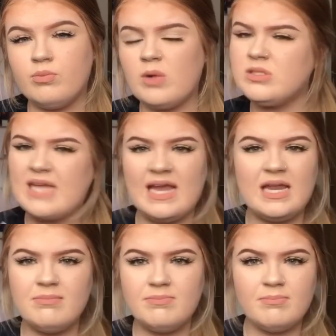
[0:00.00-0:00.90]

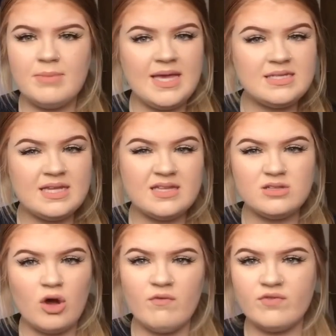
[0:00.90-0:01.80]
daily meeting,
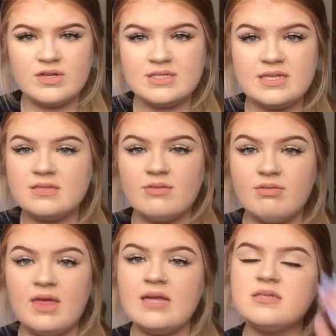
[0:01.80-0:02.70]
conferences and
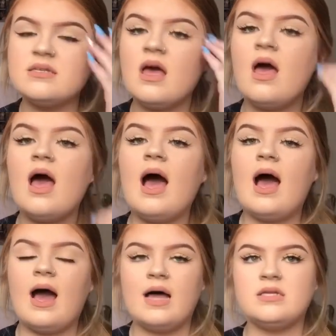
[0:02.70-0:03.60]
things.
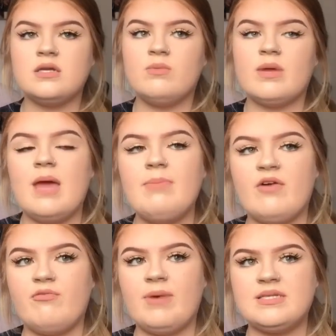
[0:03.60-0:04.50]
And we came back
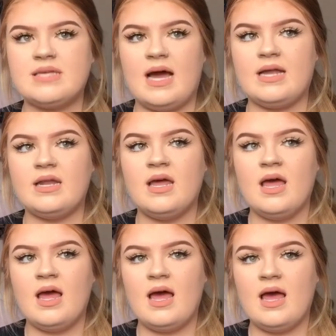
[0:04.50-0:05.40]
from my scan,
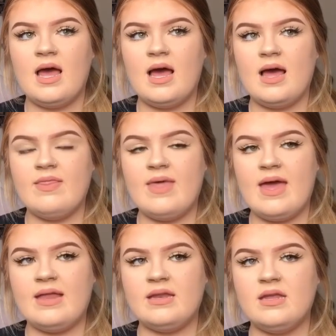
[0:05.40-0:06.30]
and
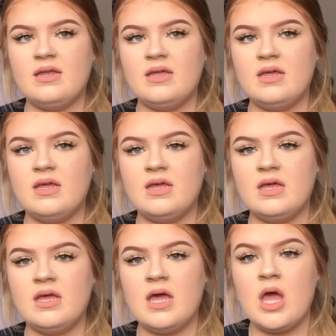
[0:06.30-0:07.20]
then
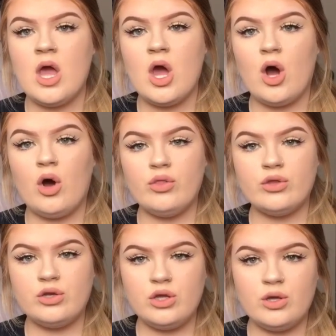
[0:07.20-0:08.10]
on the
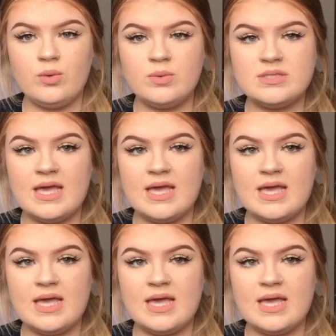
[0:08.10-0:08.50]
news,